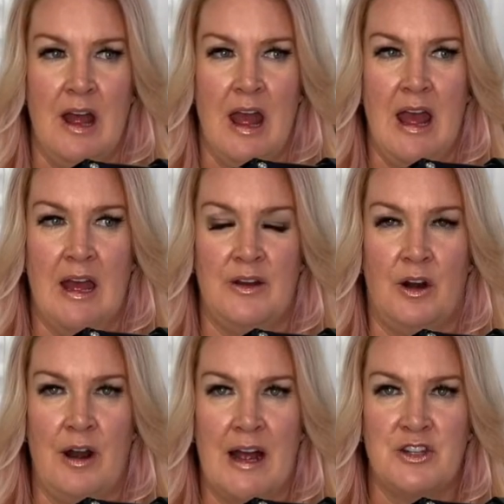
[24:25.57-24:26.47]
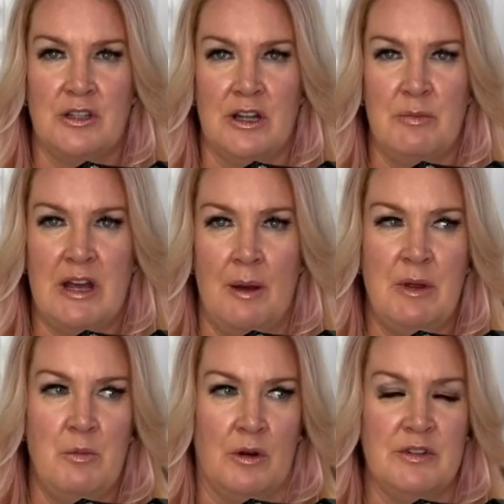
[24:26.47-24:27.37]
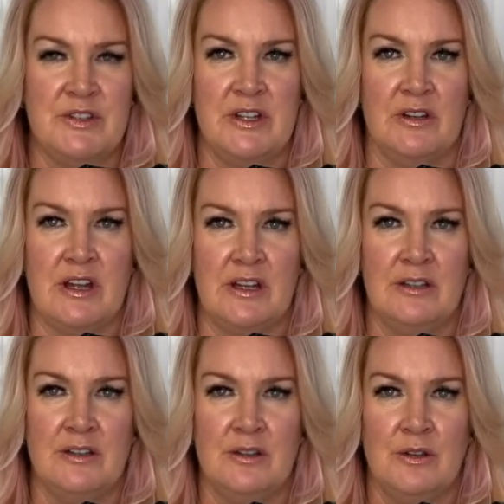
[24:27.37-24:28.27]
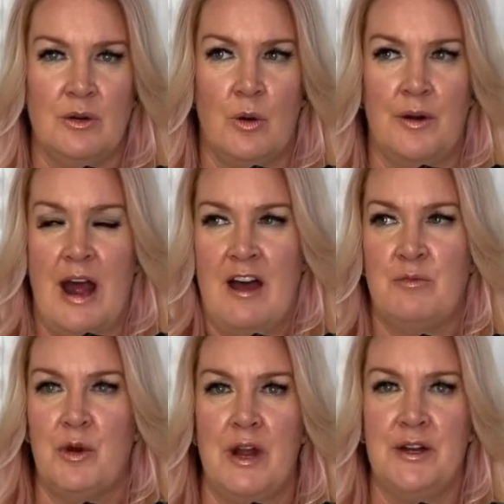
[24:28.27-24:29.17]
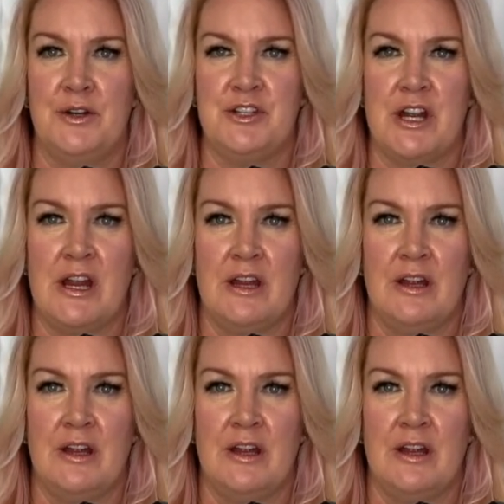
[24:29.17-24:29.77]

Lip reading: and are actually becoming more resilient or have more energy?